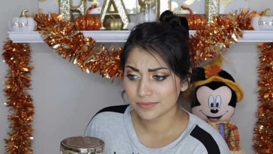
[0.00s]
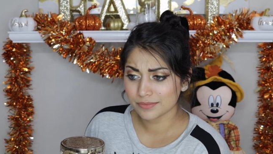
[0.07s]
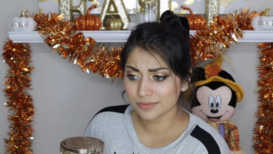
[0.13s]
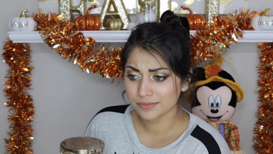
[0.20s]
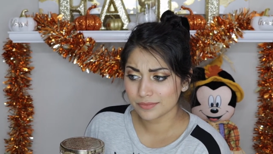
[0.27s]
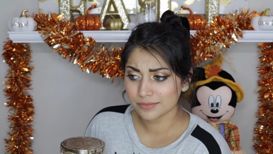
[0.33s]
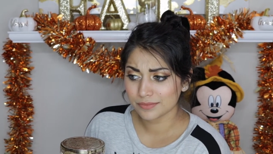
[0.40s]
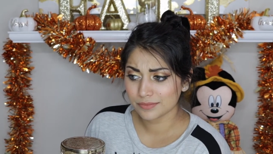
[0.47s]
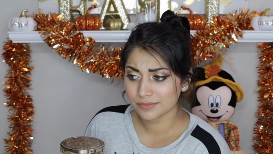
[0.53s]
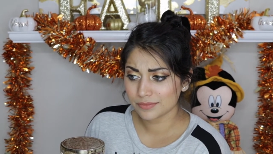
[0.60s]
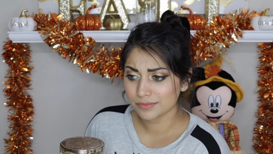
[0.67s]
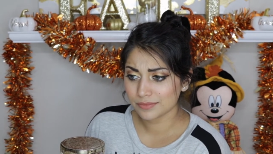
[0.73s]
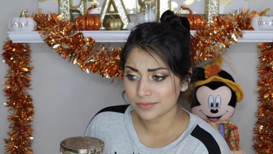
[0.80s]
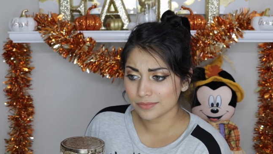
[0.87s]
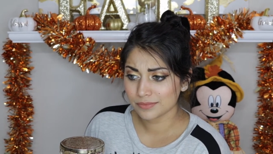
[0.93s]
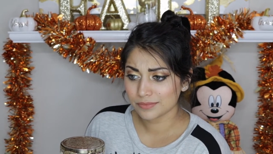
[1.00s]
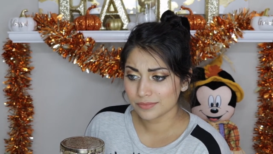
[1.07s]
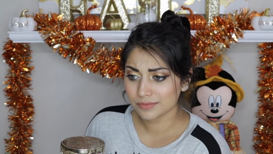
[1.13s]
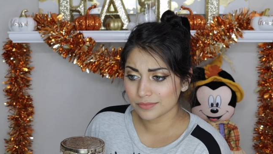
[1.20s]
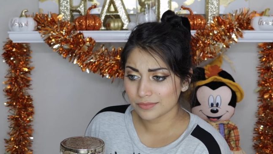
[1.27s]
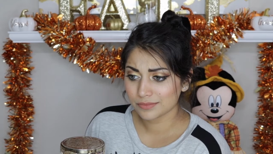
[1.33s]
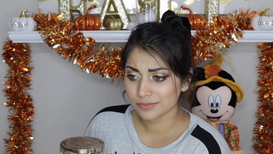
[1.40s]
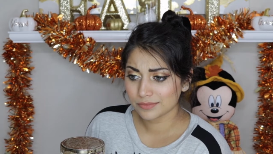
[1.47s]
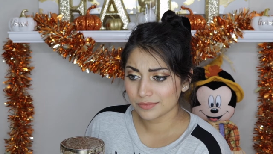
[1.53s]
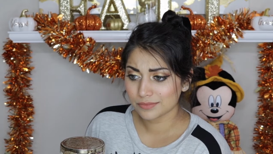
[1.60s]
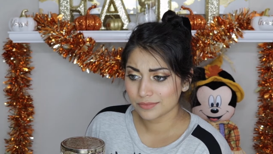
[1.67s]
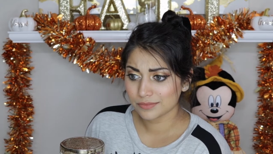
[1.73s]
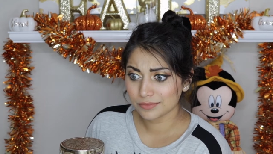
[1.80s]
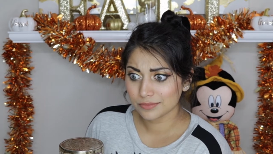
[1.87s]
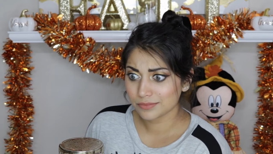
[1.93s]

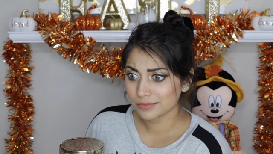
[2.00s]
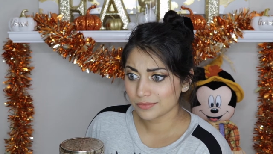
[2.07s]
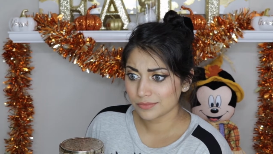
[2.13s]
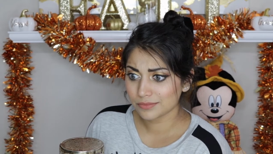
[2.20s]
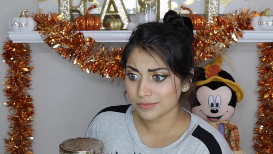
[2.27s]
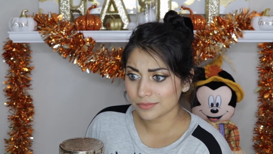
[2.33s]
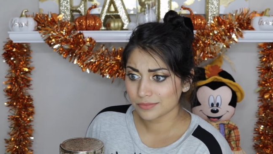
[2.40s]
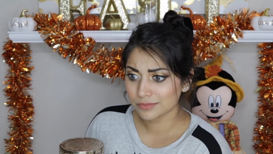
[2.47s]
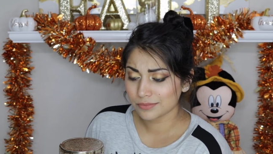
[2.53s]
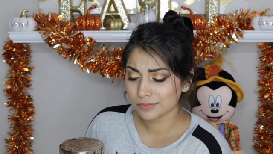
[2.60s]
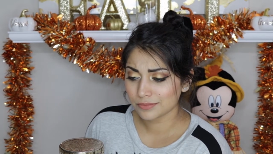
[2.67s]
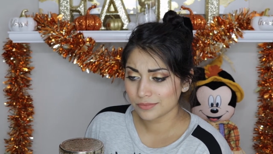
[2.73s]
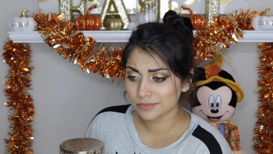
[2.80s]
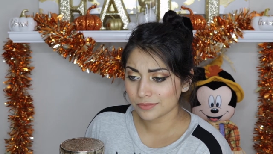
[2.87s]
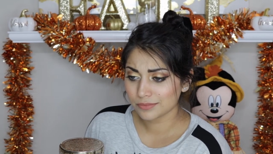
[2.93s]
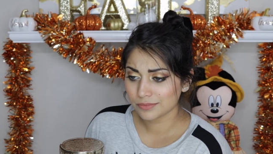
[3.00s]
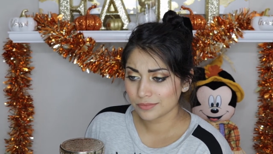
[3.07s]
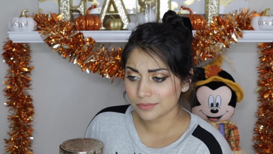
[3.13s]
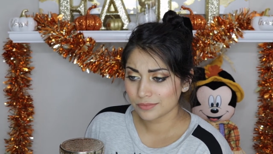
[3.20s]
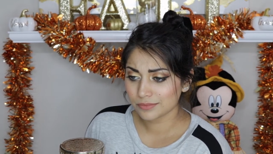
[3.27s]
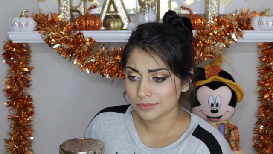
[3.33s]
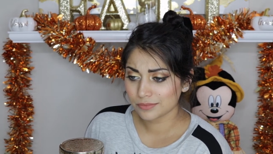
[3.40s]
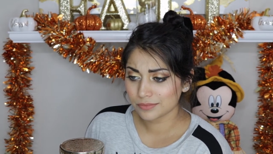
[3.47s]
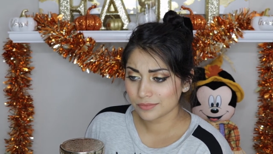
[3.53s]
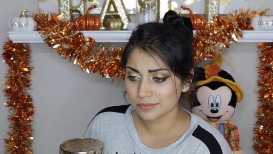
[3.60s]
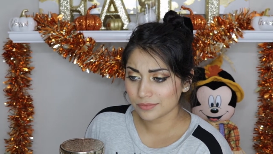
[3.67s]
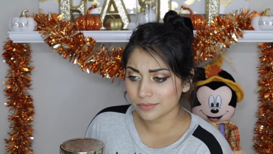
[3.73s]
No one is speaking in this clip.